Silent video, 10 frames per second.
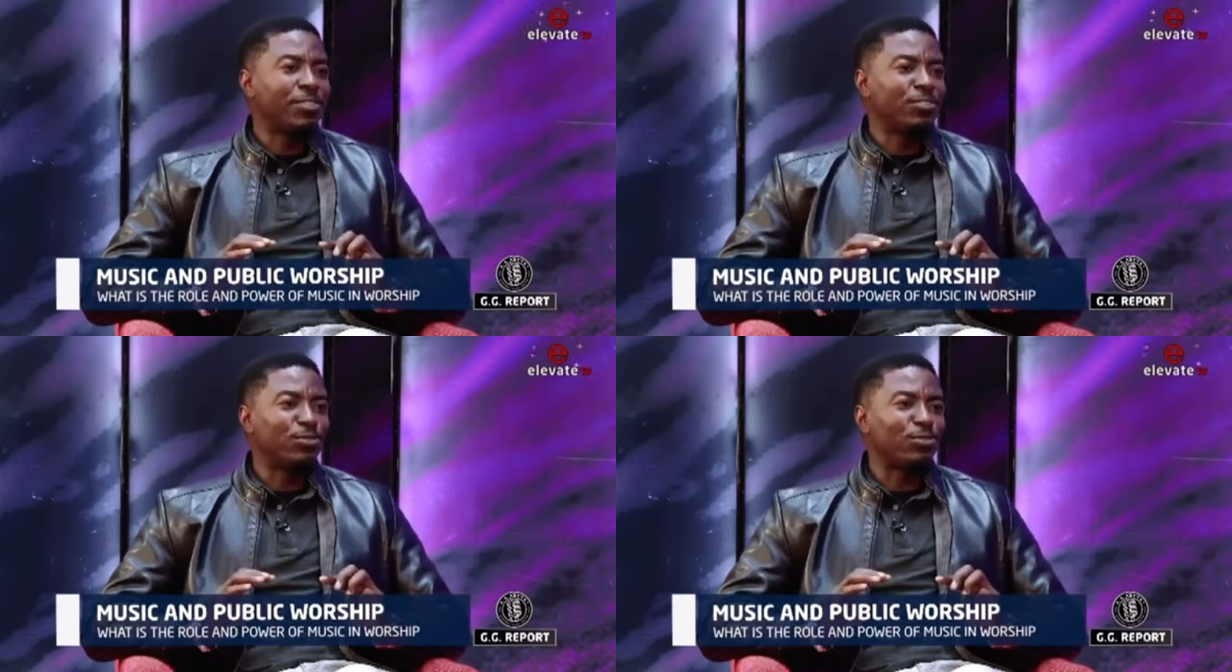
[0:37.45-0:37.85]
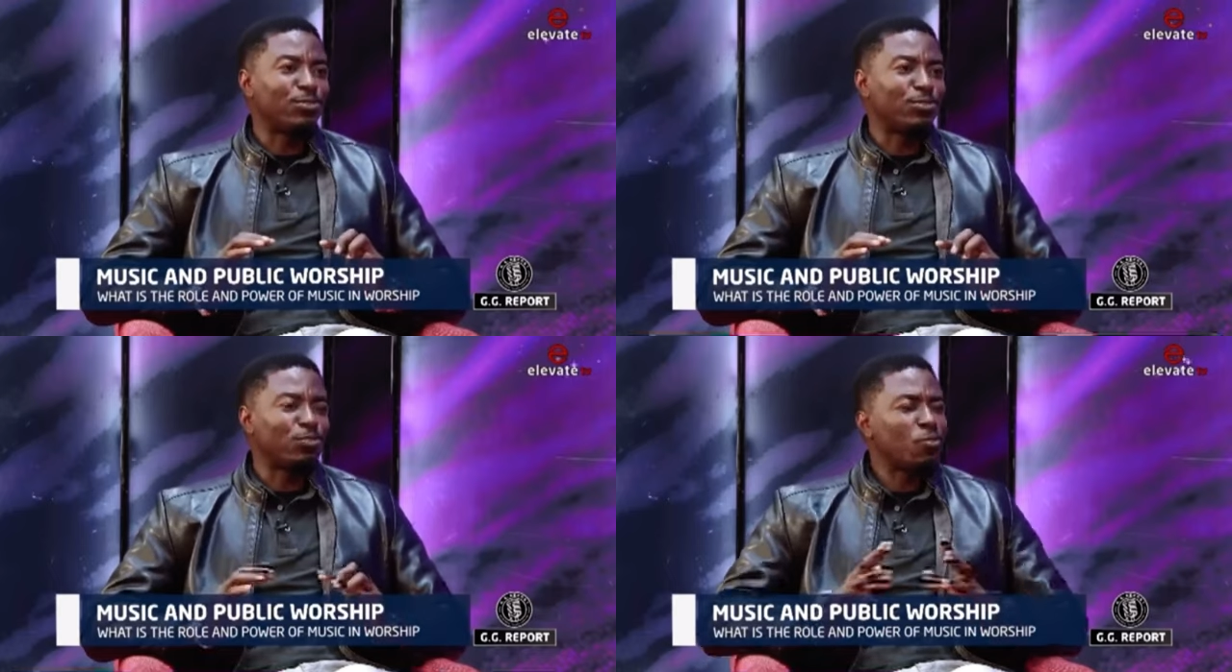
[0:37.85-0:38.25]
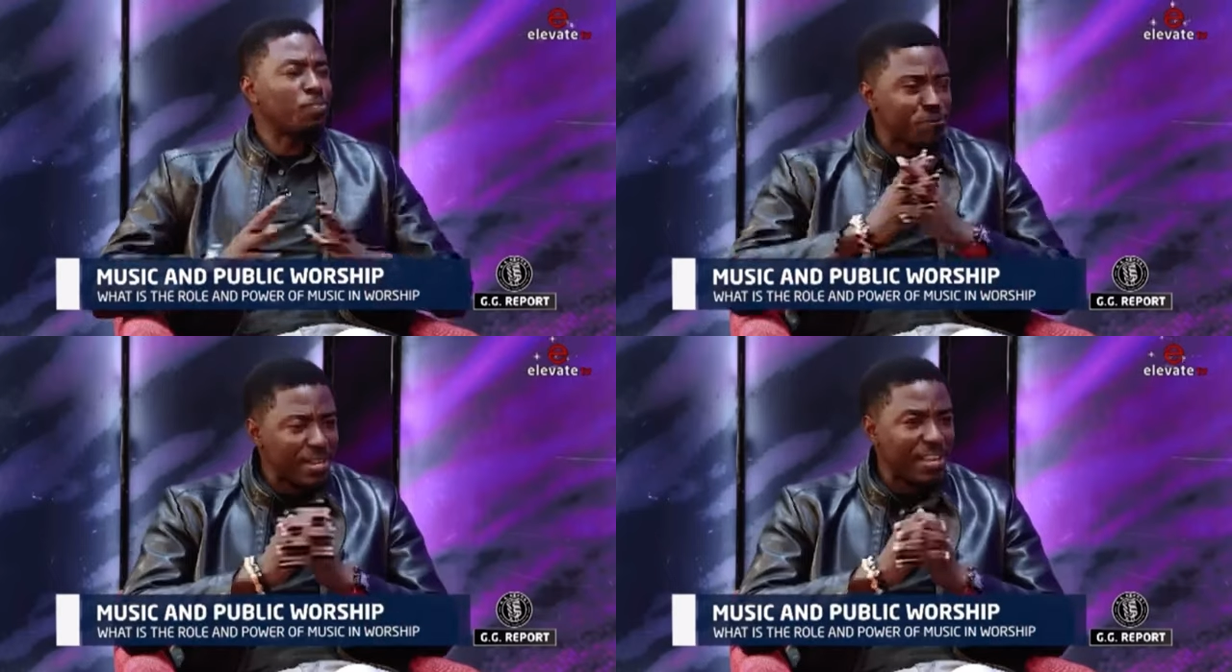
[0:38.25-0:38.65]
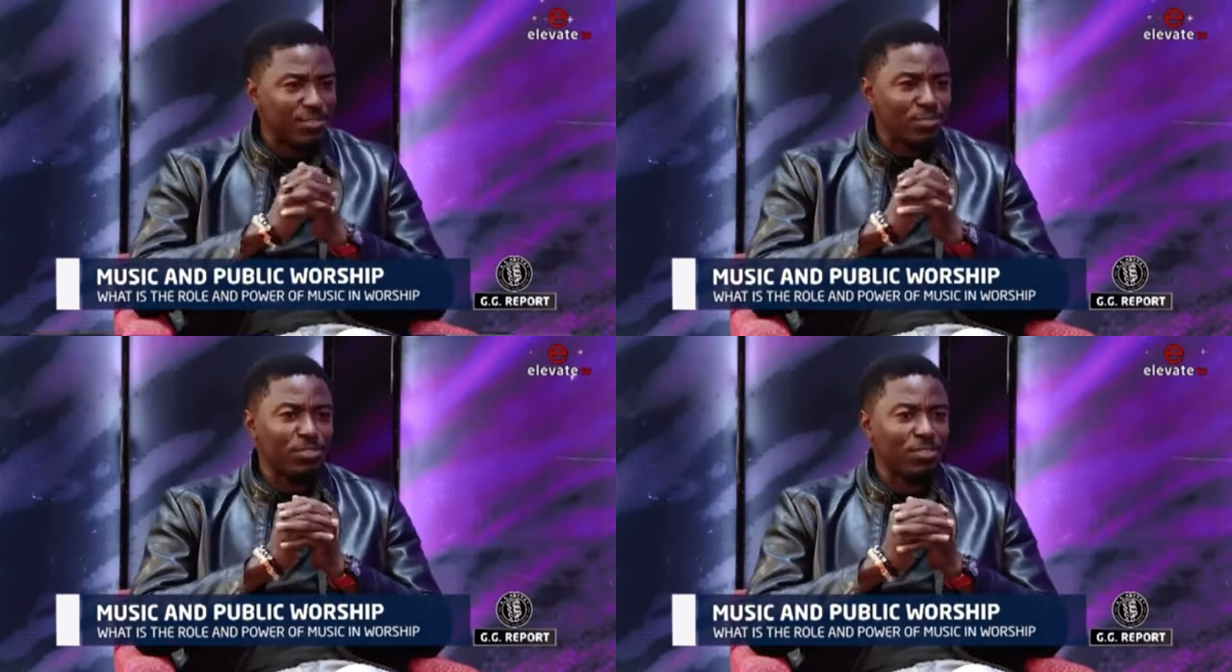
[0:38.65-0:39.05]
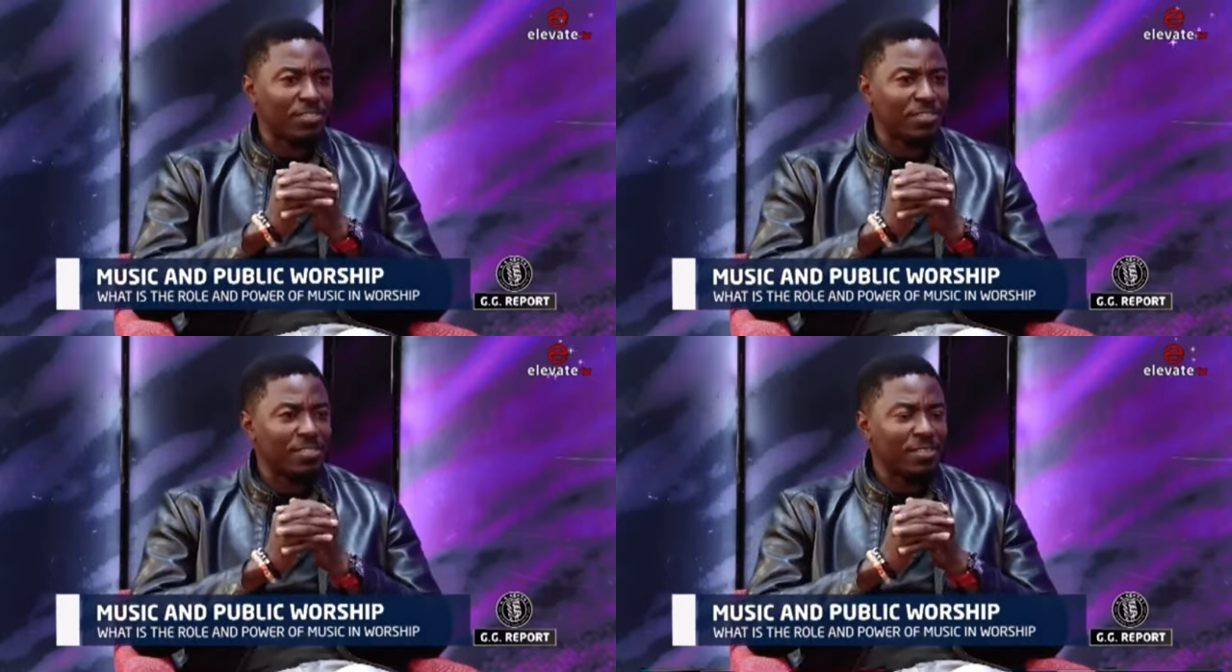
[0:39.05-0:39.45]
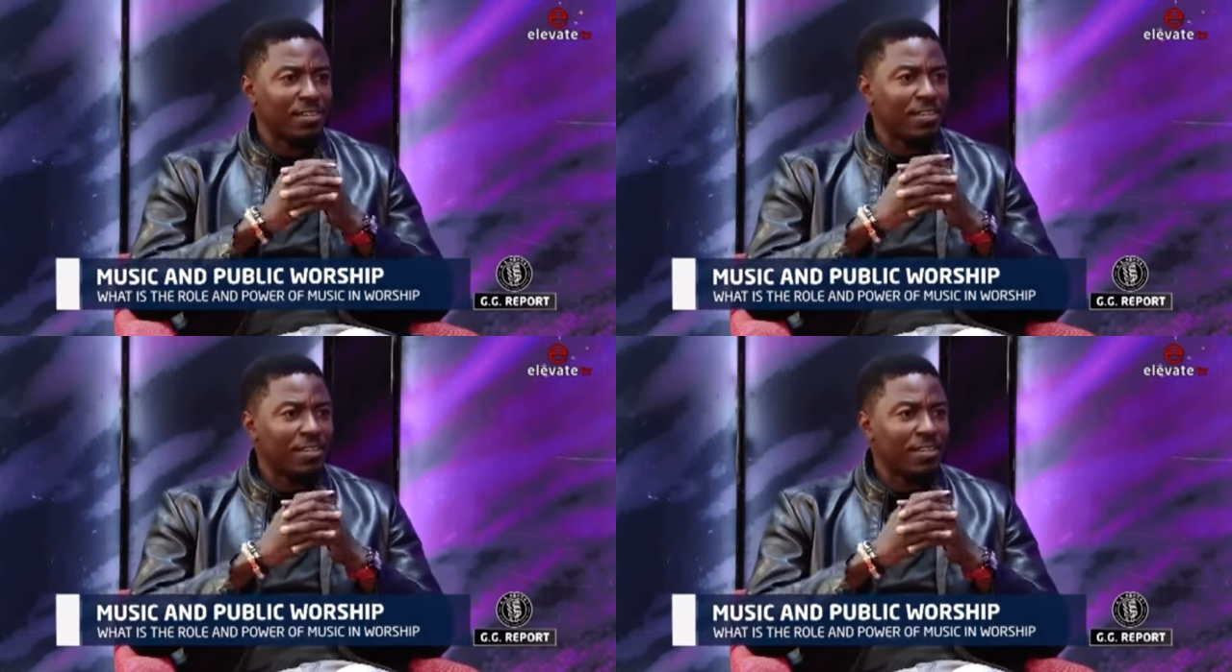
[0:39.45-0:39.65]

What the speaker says: to pray and to just,